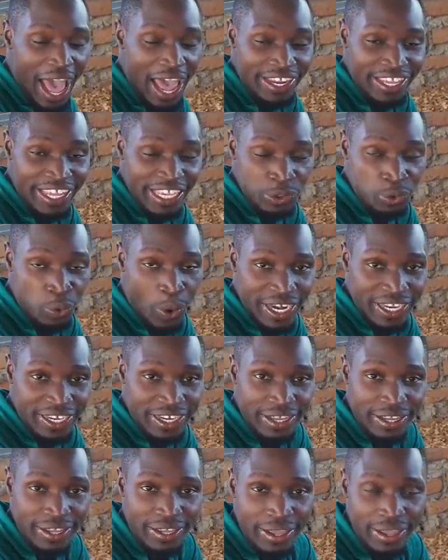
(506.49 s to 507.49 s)
and guess what?
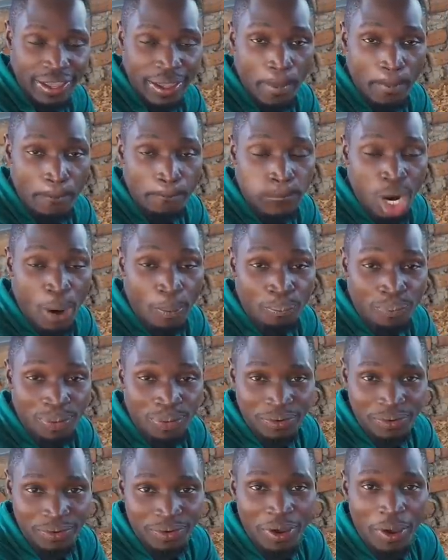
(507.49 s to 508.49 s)
Poop.
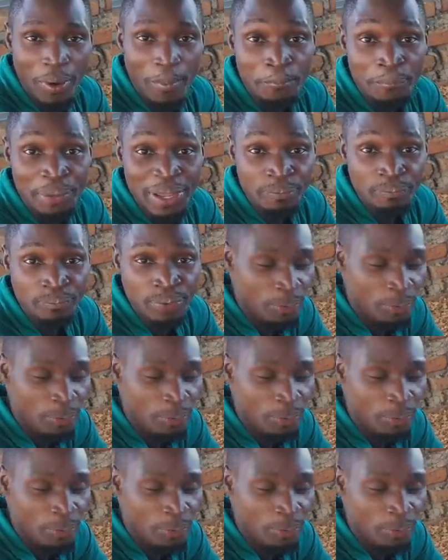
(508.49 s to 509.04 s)
Pig